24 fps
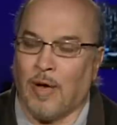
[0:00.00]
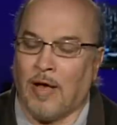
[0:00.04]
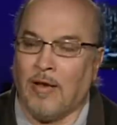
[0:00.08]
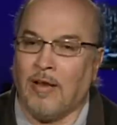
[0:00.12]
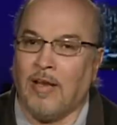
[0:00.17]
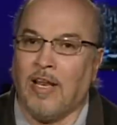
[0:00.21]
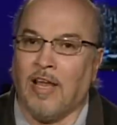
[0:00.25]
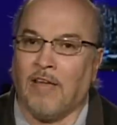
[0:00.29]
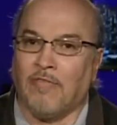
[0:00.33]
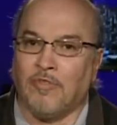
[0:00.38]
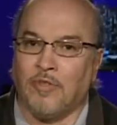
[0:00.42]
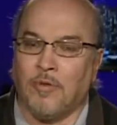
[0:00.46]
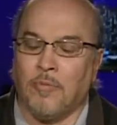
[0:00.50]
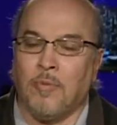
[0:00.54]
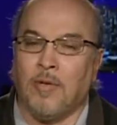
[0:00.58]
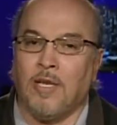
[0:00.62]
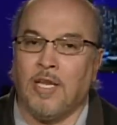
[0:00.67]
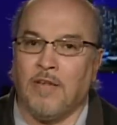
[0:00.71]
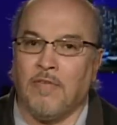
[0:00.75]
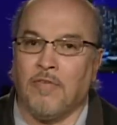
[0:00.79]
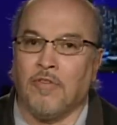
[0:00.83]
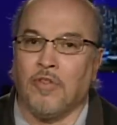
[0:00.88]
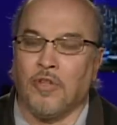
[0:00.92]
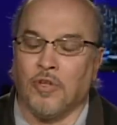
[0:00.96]
I'd love to
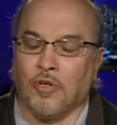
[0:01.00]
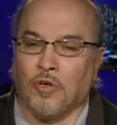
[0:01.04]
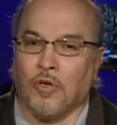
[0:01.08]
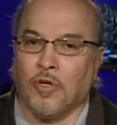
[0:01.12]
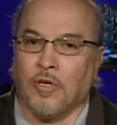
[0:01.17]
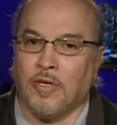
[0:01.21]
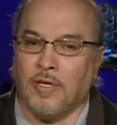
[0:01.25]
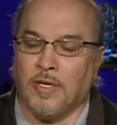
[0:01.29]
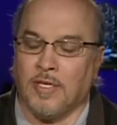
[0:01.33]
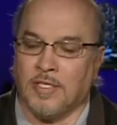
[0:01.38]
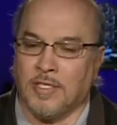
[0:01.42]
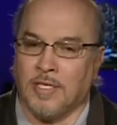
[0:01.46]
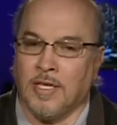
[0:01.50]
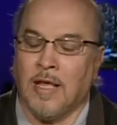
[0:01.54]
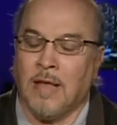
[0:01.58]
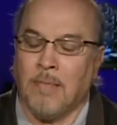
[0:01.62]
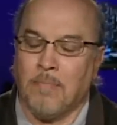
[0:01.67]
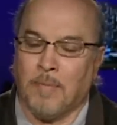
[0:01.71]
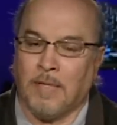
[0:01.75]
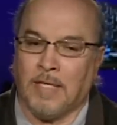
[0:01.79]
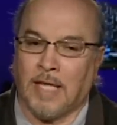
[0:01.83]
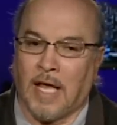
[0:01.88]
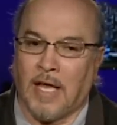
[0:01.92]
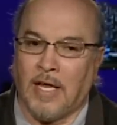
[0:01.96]
believe in the goodness,
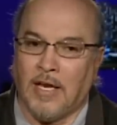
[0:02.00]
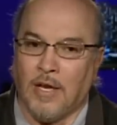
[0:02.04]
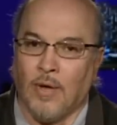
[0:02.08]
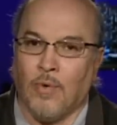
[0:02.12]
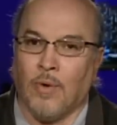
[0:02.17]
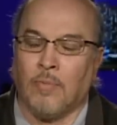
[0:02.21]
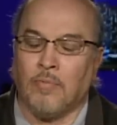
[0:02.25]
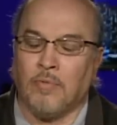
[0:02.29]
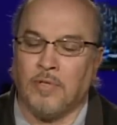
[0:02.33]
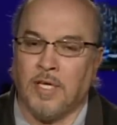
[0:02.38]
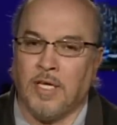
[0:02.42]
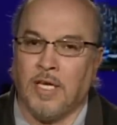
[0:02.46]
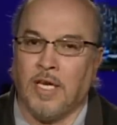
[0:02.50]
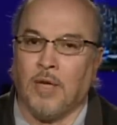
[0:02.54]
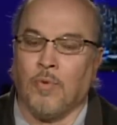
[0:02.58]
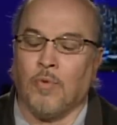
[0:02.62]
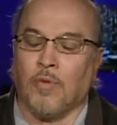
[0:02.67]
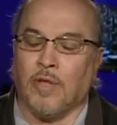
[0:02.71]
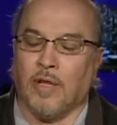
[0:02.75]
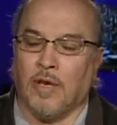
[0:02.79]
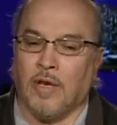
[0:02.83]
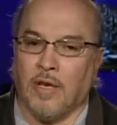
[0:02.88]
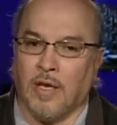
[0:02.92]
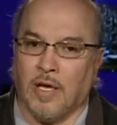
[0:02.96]
but I know I'm dealing
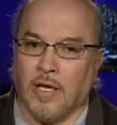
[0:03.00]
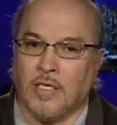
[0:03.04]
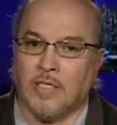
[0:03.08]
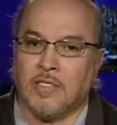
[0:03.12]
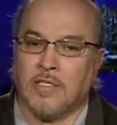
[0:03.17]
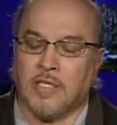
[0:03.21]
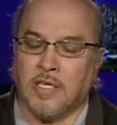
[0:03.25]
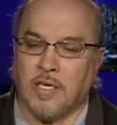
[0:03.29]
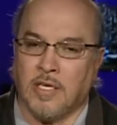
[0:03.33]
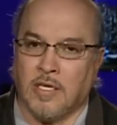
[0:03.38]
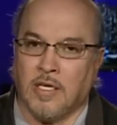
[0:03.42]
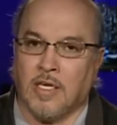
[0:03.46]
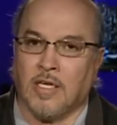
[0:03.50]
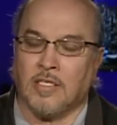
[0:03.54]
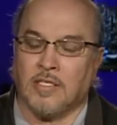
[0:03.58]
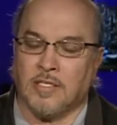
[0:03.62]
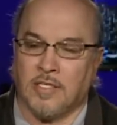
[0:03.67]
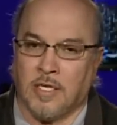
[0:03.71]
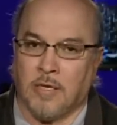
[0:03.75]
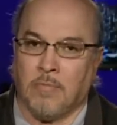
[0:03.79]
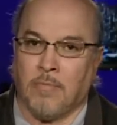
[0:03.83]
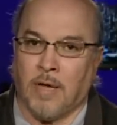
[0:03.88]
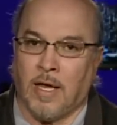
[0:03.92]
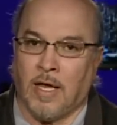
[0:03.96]
with a nasty,
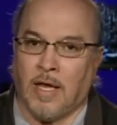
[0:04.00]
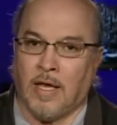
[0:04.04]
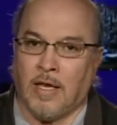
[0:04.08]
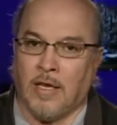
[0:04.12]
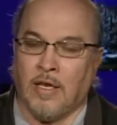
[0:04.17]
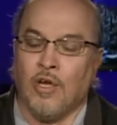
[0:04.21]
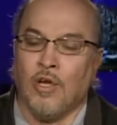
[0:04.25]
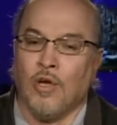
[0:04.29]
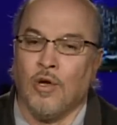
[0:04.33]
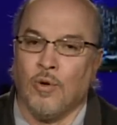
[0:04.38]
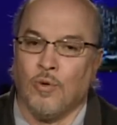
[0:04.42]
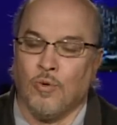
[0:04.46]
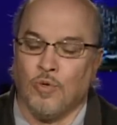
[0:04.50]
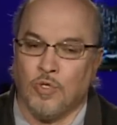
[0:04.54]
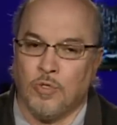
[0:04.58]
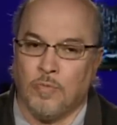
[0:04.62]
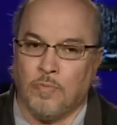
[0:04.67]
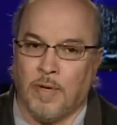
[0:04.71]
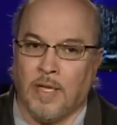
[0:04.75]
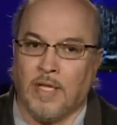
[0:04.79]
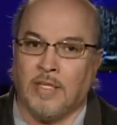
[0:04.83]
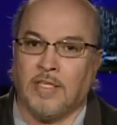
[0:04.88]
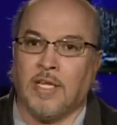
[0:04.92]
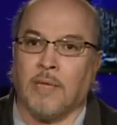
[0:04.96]
nasty right. man who's
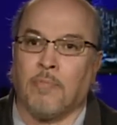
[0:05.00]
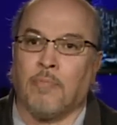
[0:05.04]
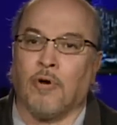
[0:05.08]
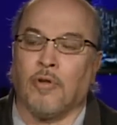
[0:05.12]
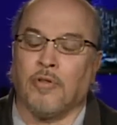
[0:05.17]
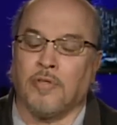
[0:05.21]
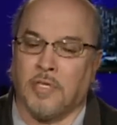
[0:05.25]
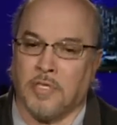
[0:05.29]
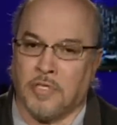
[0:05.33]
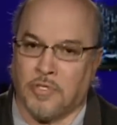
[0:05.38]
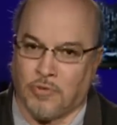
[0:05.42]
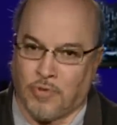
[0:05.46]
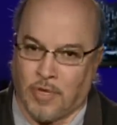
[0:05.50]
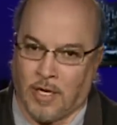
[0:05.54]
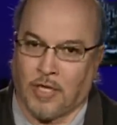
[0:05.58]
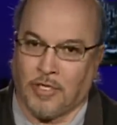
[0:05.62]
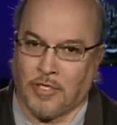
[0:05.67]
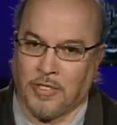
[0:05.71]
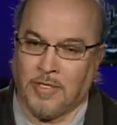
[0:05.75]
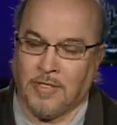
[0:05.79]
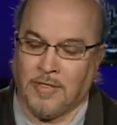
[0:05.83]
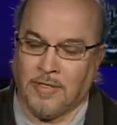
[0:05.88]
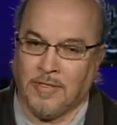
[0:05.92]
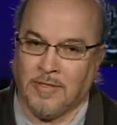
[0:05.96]
bent upon
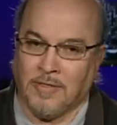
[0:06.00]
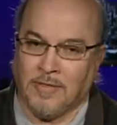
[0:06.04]
destruction.